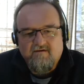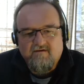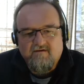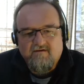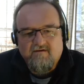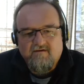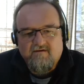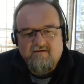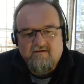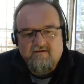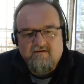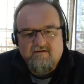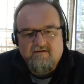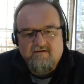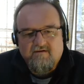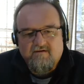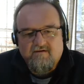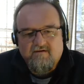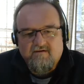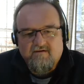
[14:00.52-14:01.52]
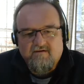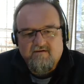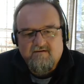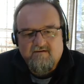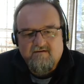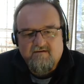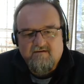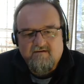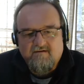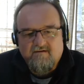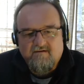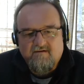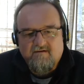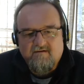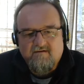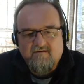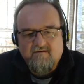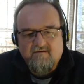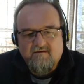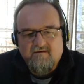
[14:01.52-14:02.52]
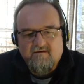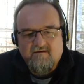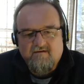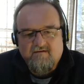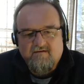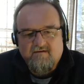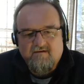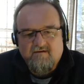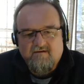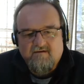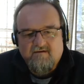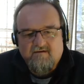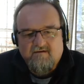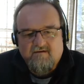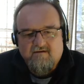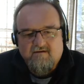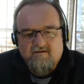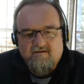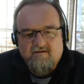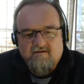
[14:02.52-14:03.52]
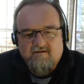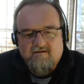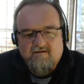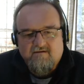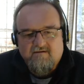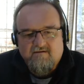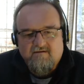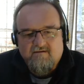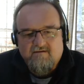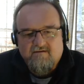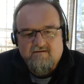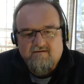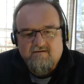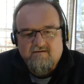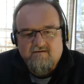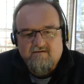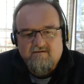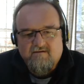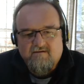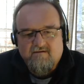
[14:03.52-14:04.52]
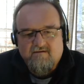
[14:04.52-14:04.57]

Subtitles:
This person isn't speaking.